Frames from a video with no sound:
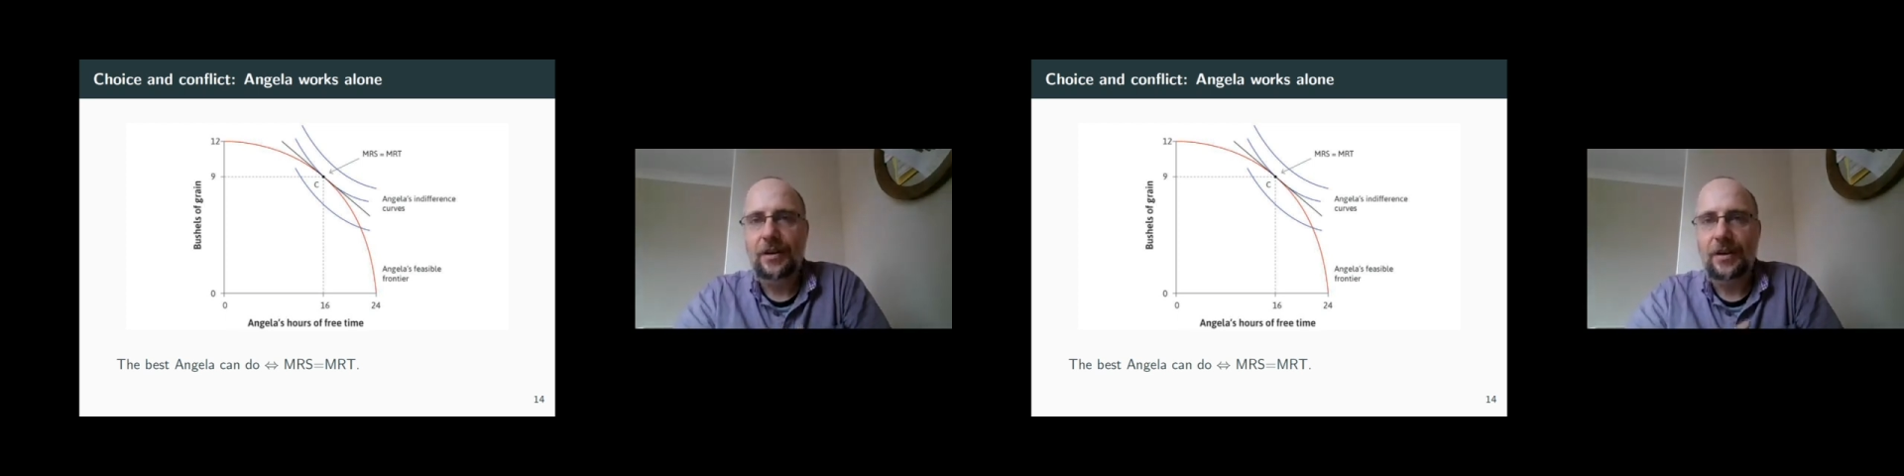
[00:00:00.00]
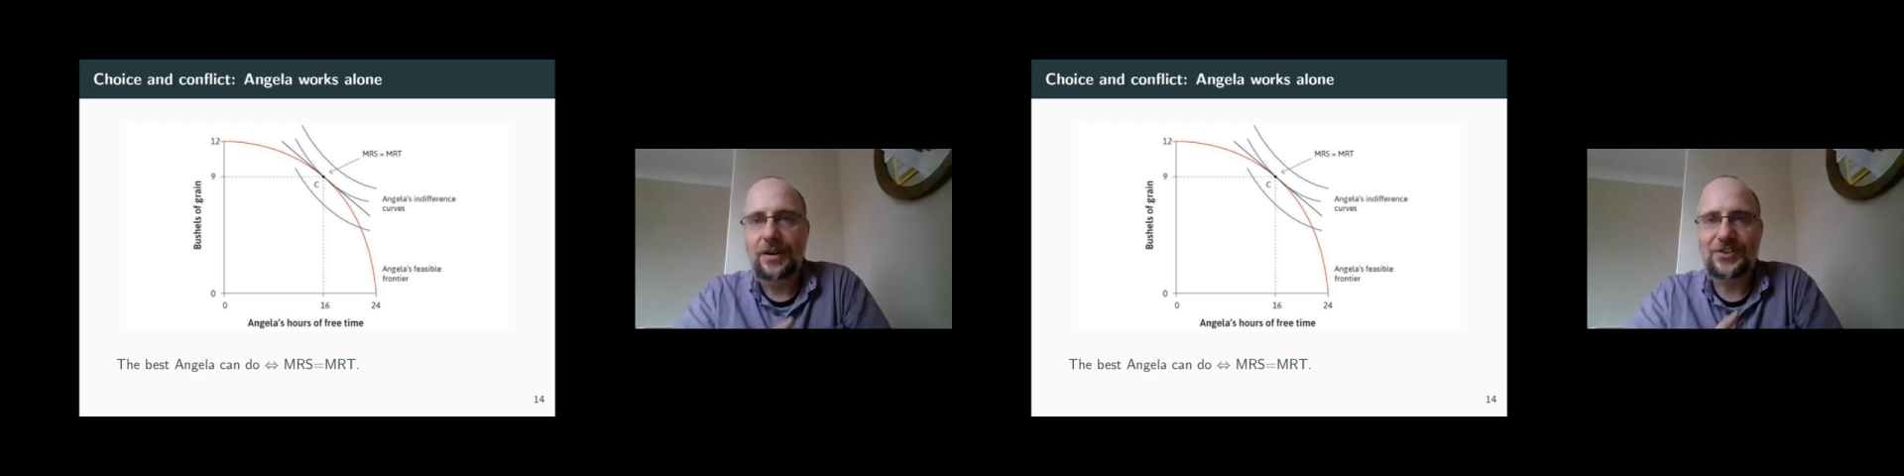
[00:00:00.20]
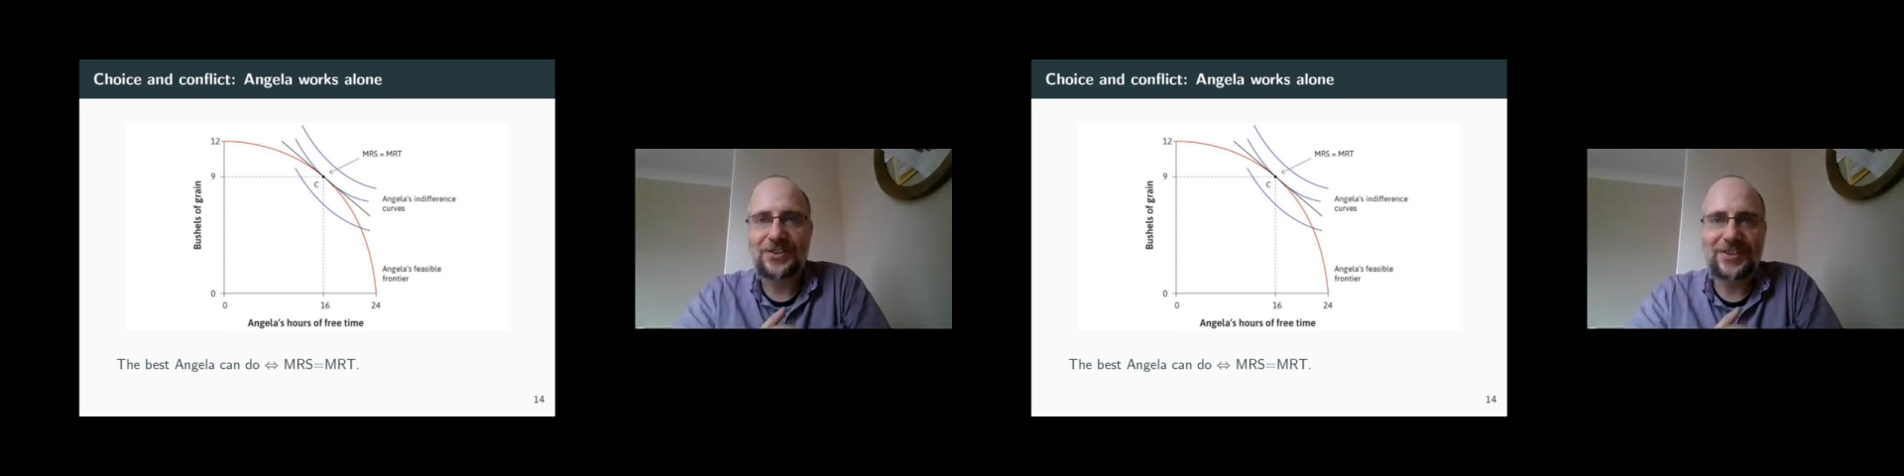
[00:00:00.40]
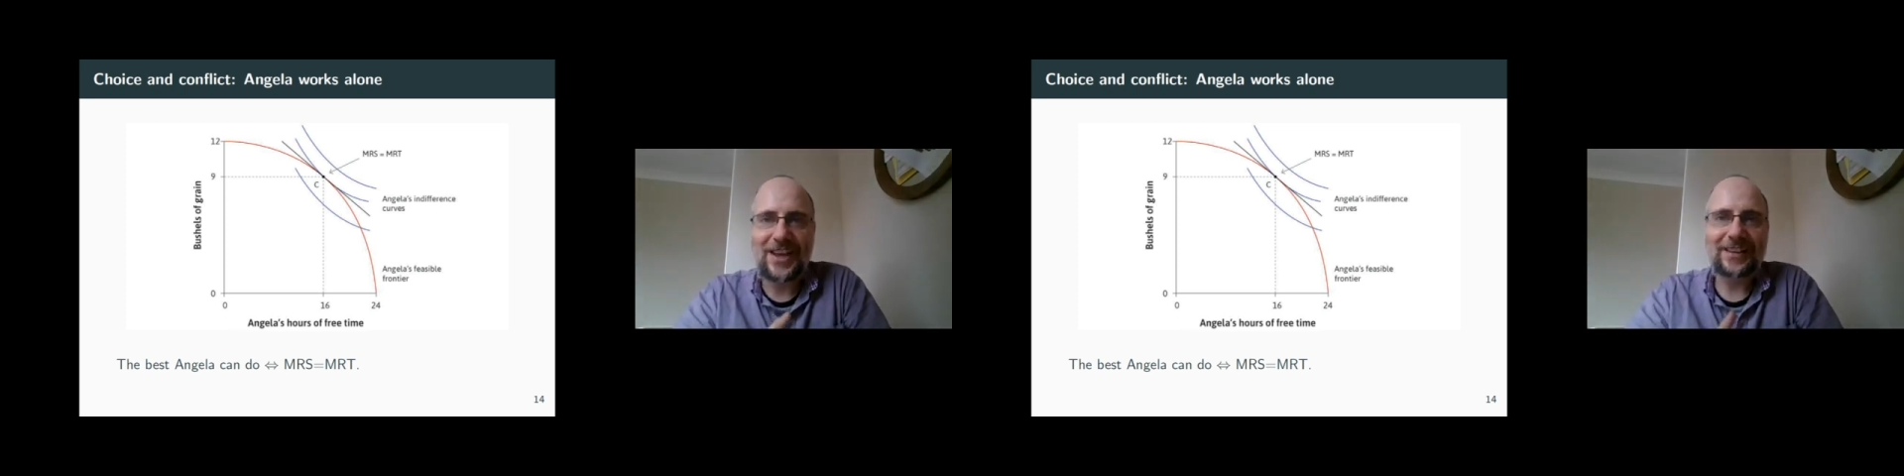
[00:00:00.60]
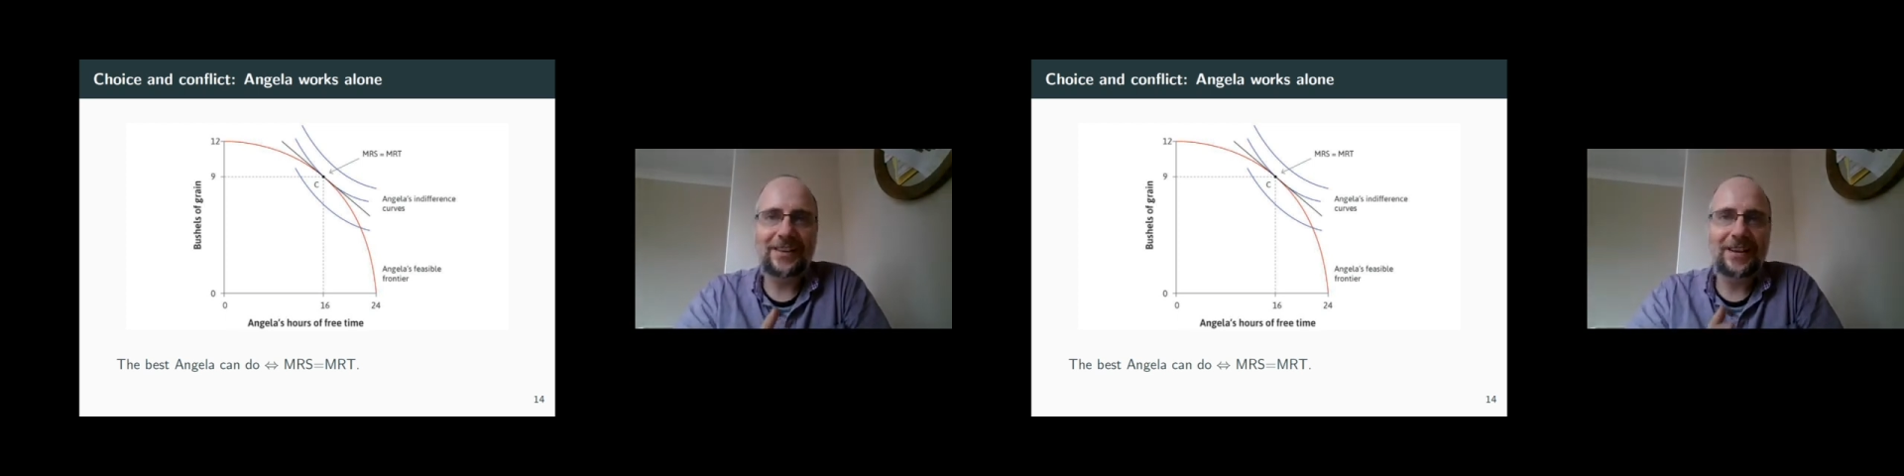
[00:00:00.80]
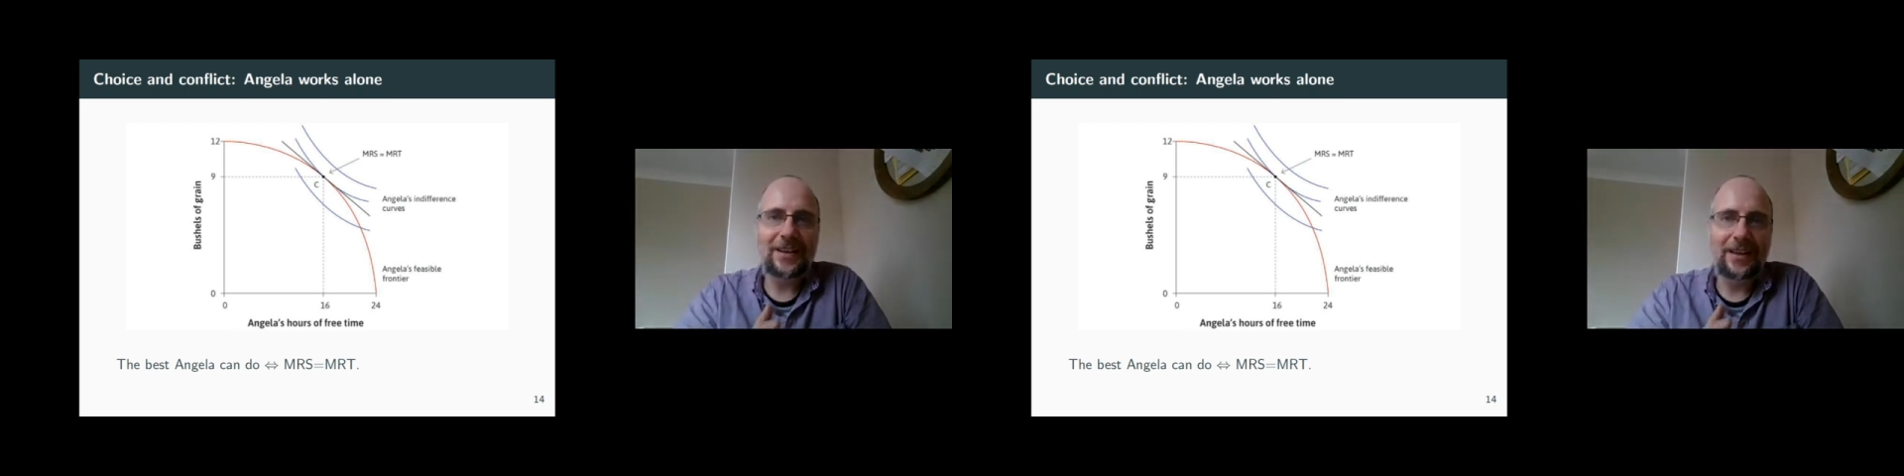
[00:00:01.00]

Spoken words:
is exactly